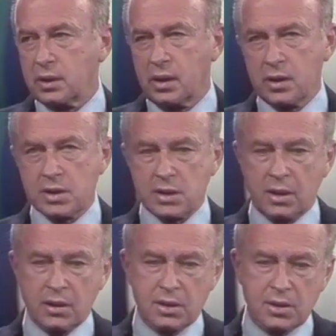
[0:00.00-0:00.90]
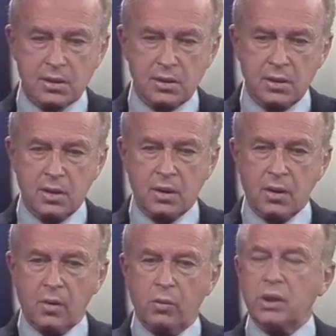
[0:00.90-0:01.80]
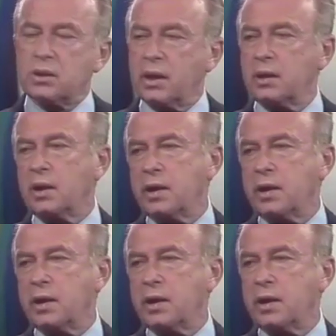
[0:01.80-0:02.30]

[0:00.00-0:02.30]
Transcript: was carried out against us.